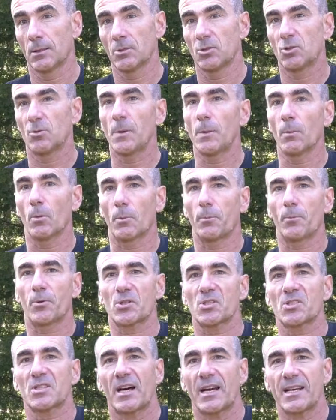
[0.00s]
To be more
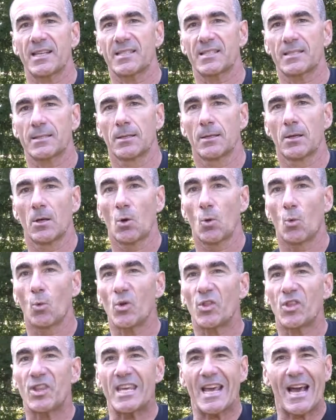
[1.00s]
precise,
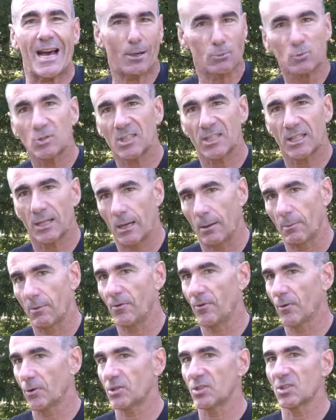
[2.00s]
with the outcome of
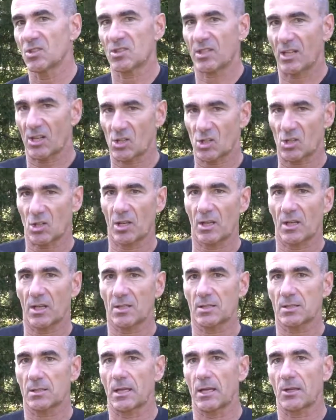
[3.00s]
your
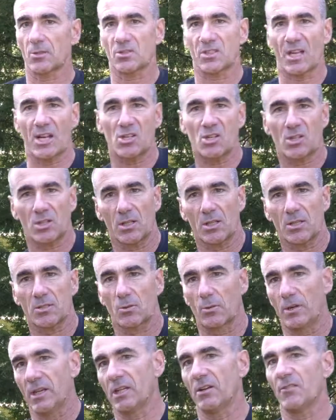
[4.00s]
discussions, negotiations,
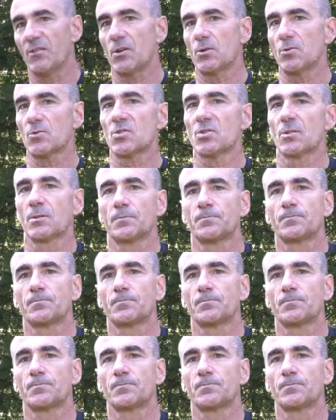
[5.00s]
or interviews?